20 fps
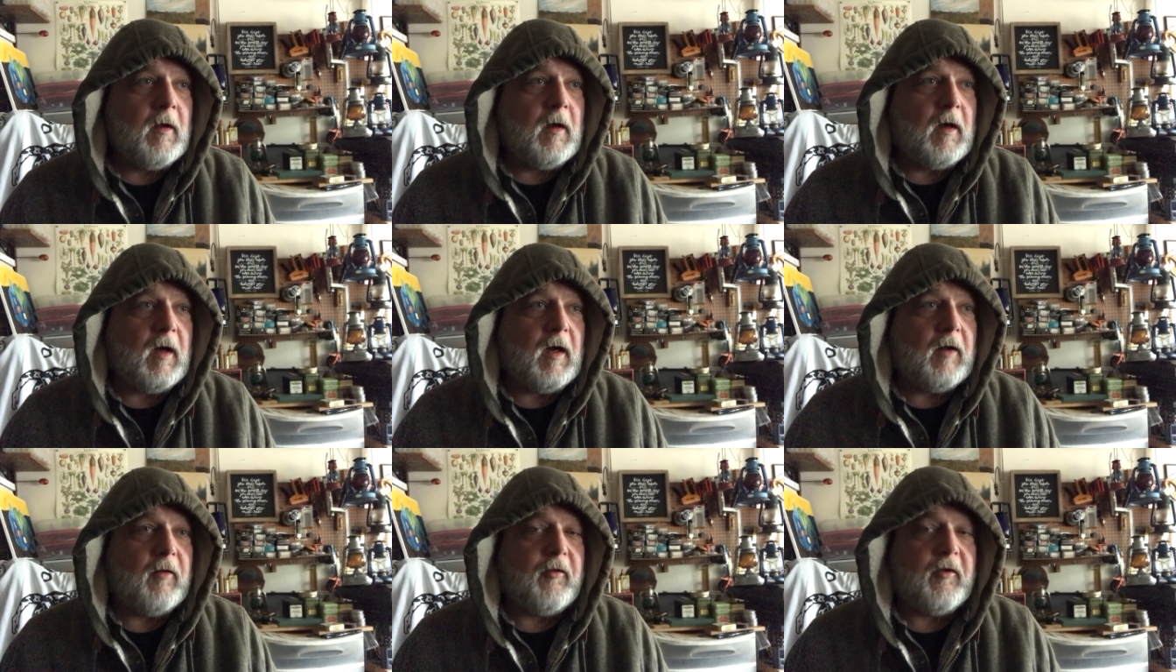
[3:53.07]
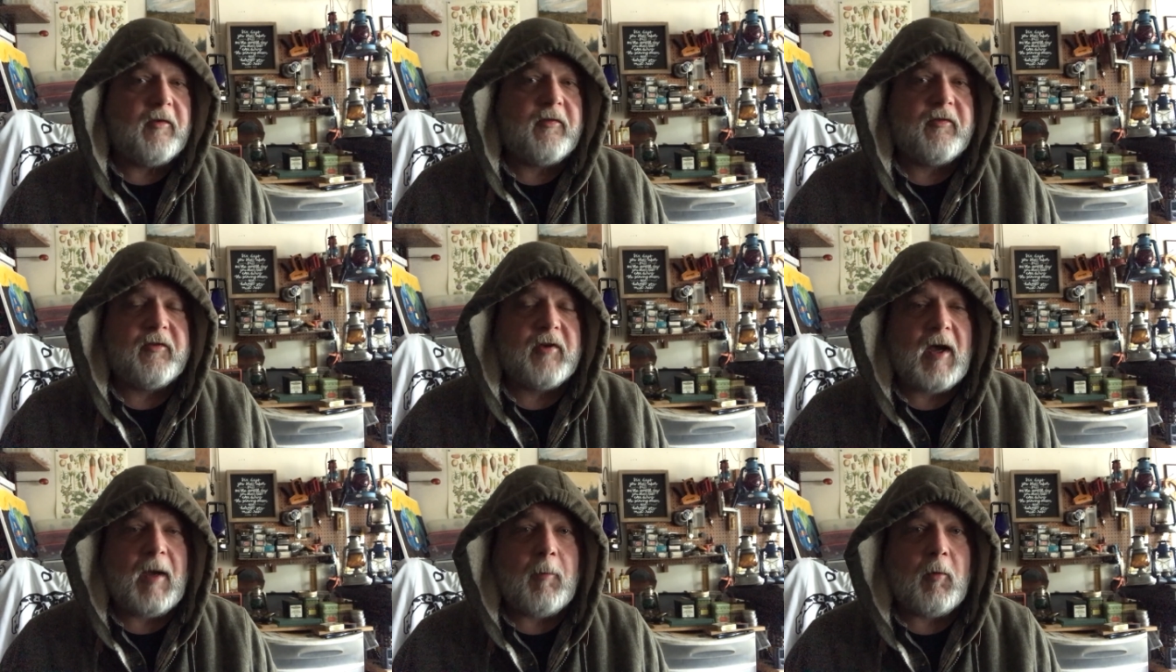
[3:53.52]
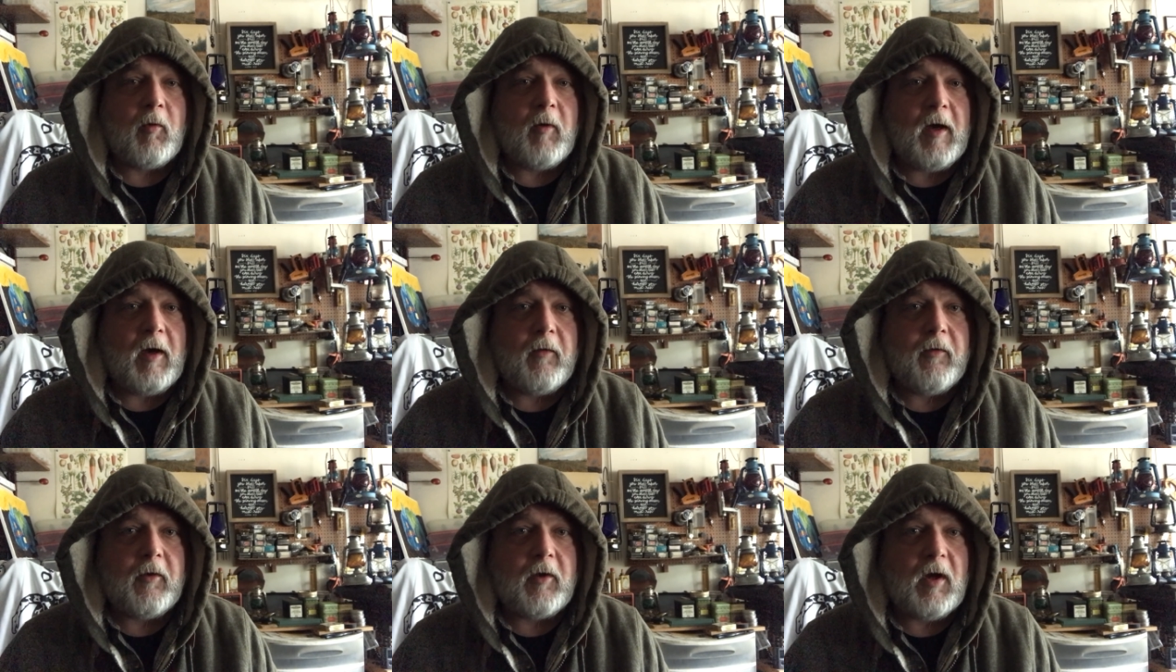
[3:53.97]
Uh, this time
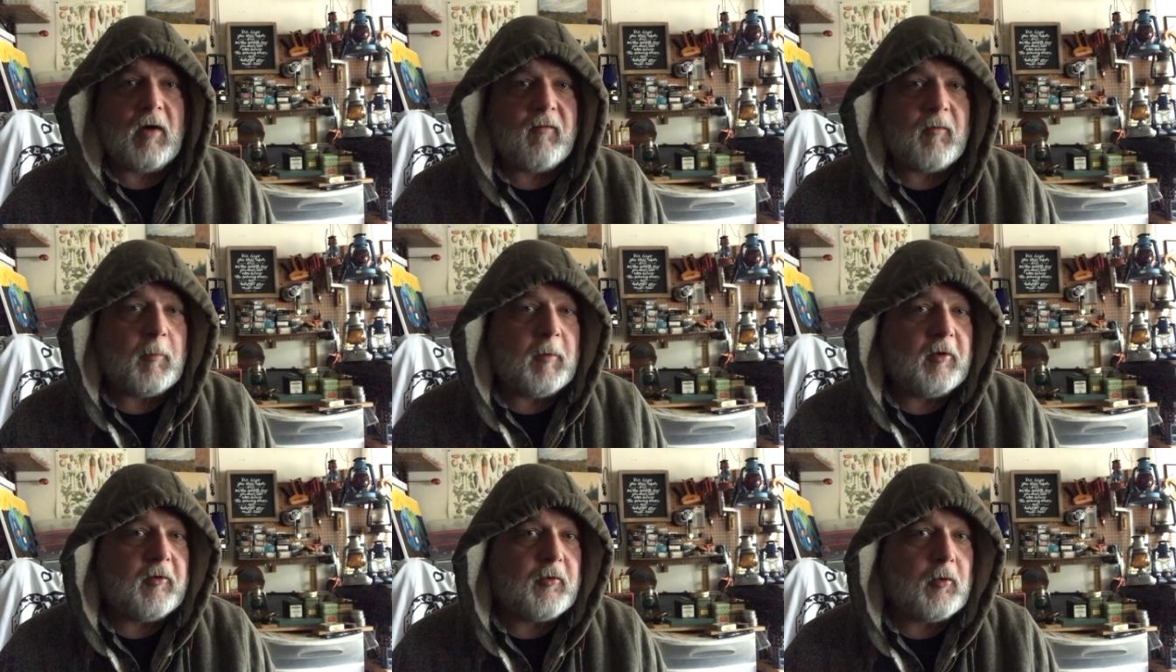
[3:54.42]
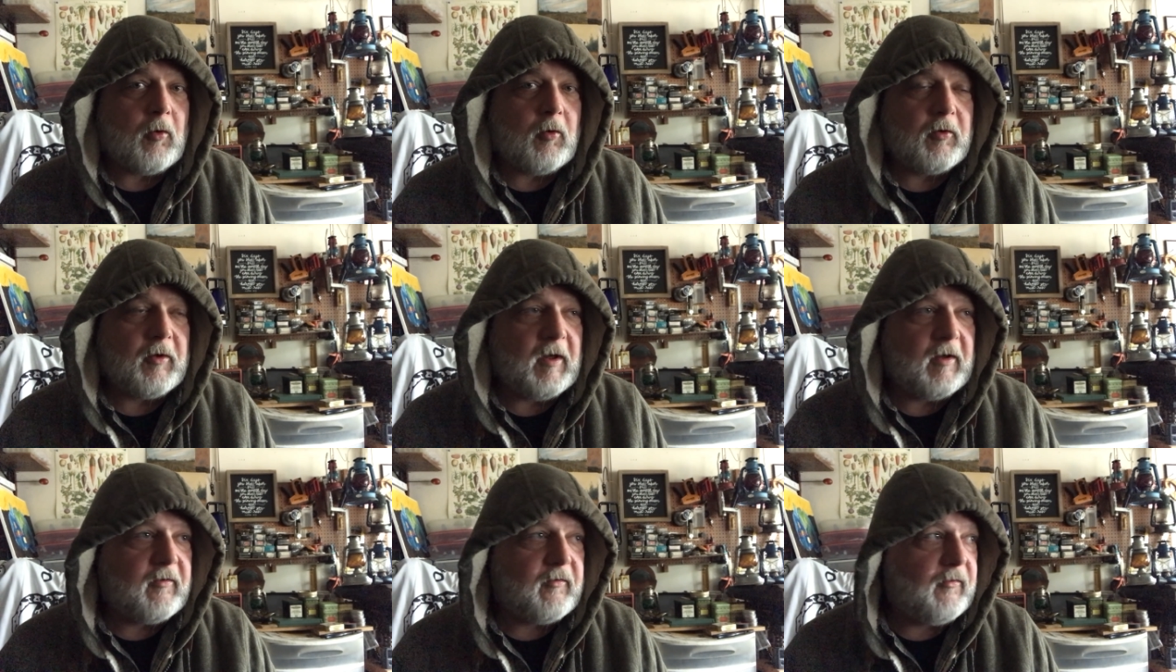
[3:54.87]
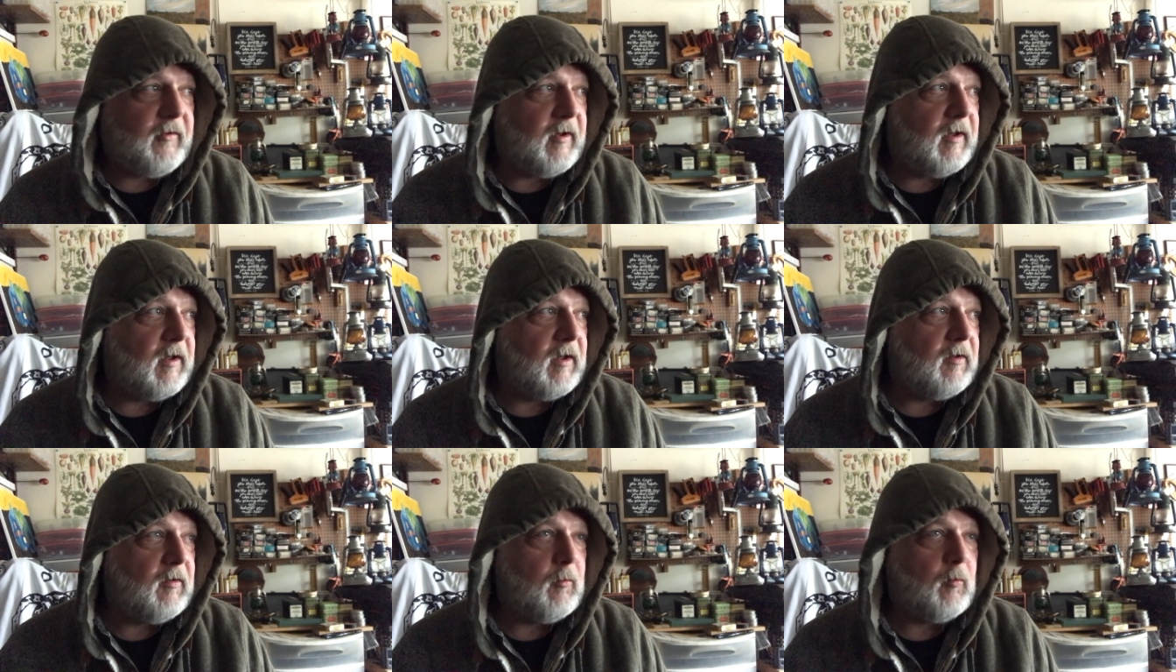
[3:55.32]
around, the government told us
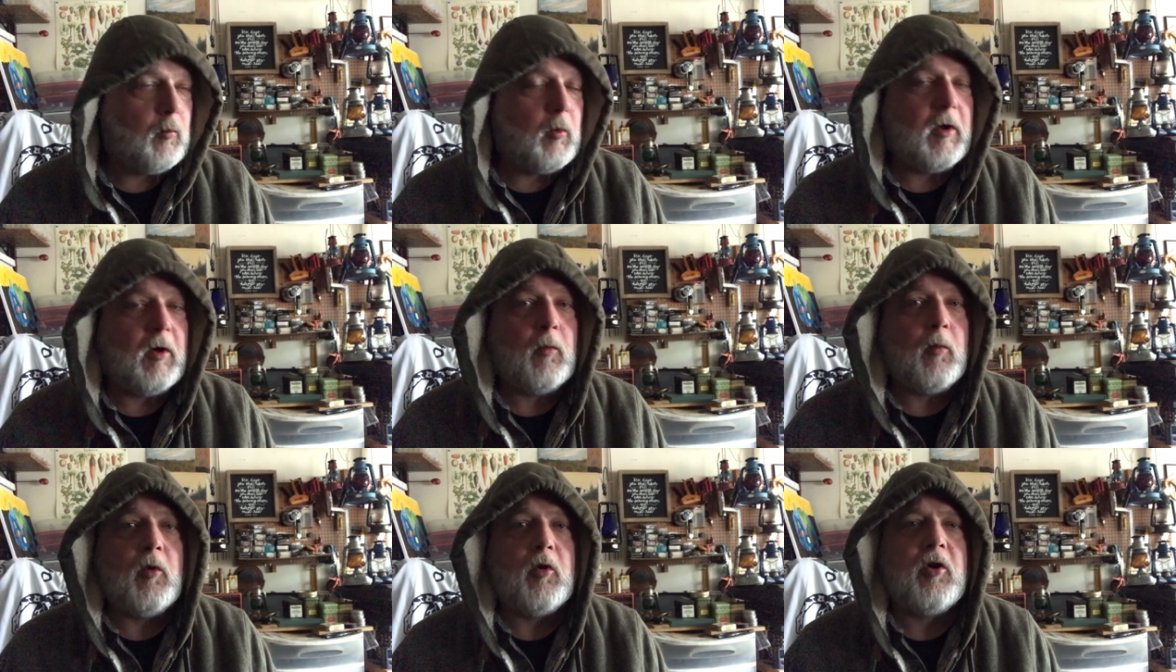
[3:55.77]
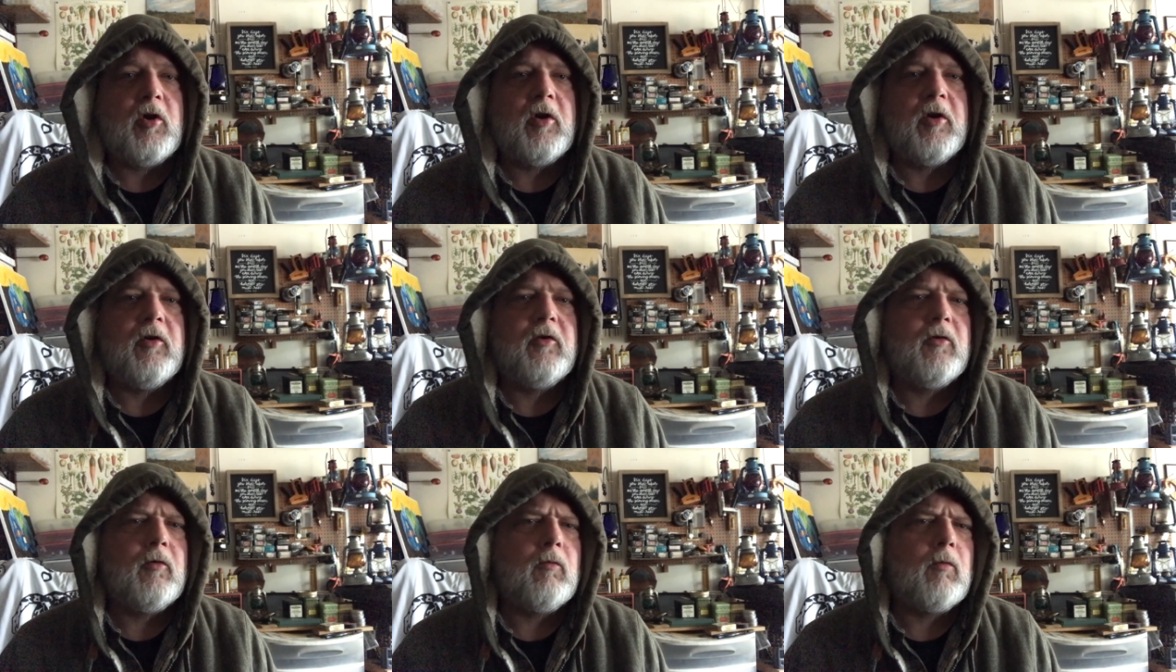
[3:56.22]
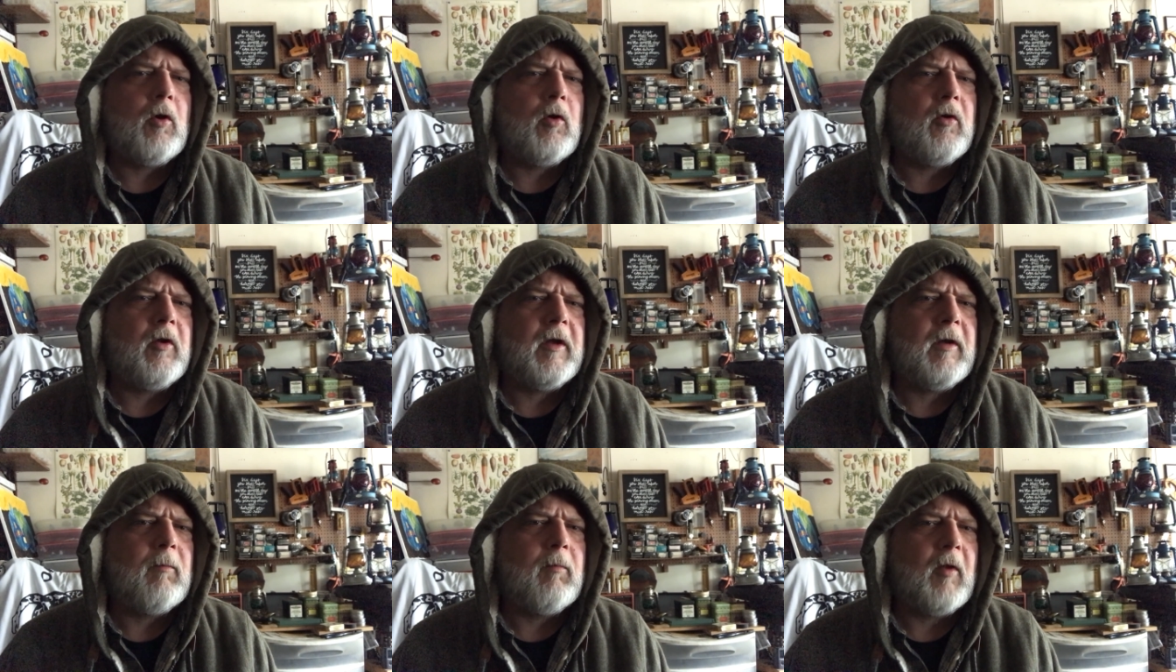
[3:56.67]
that, well, we're going to do
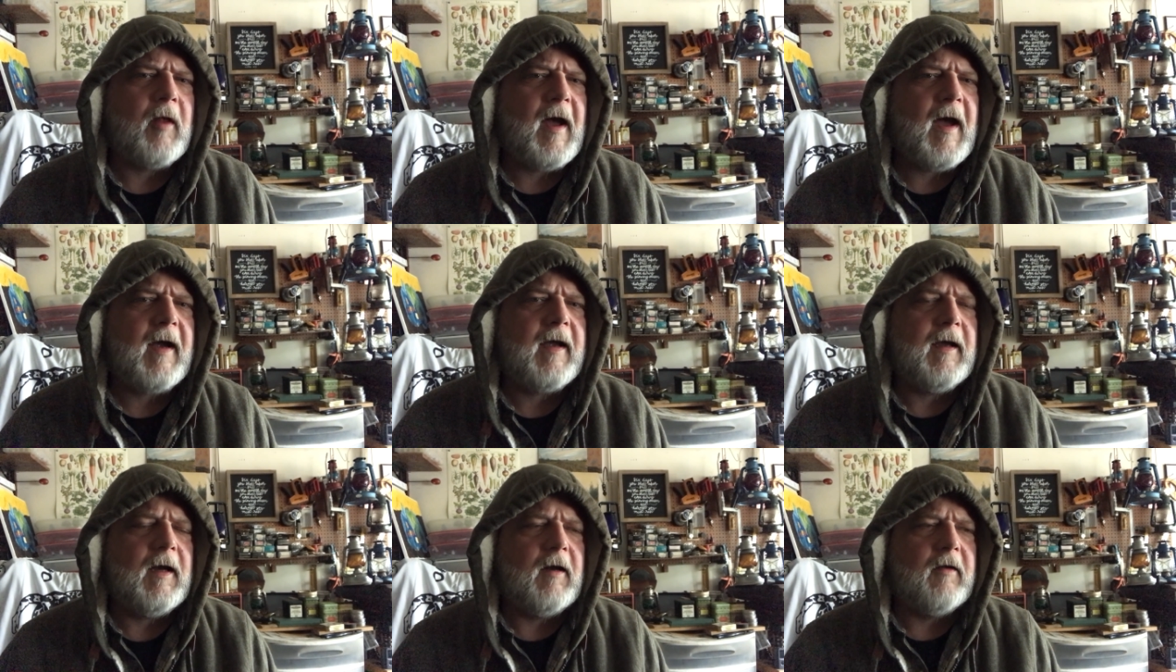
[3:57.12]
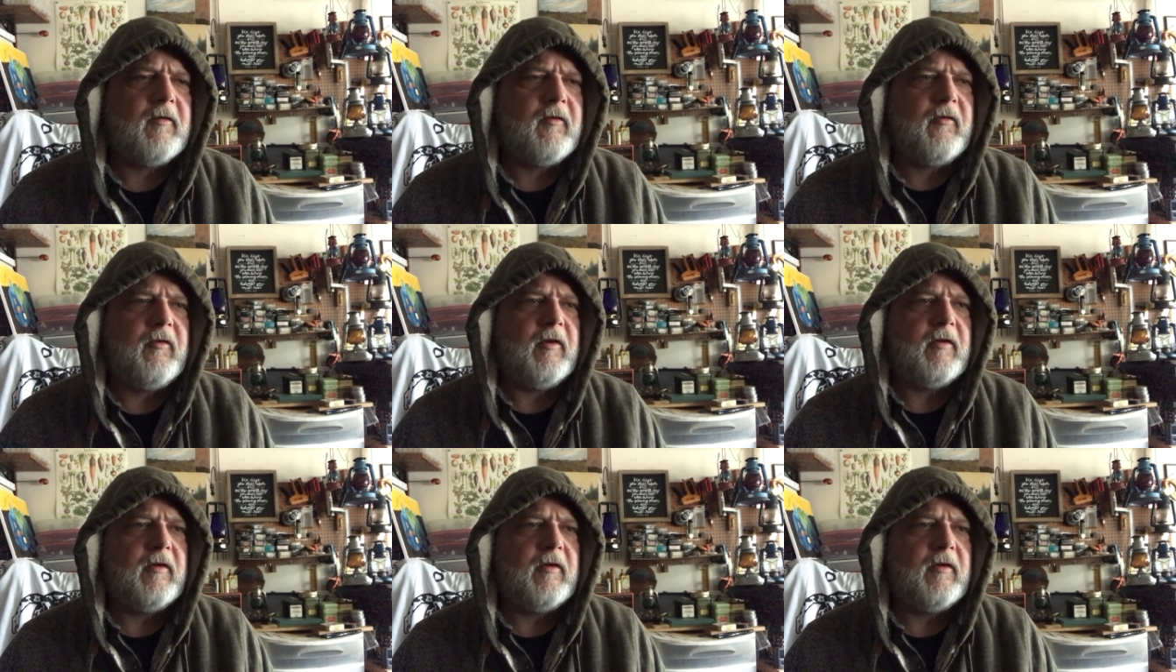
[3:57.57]
rolling blackouts.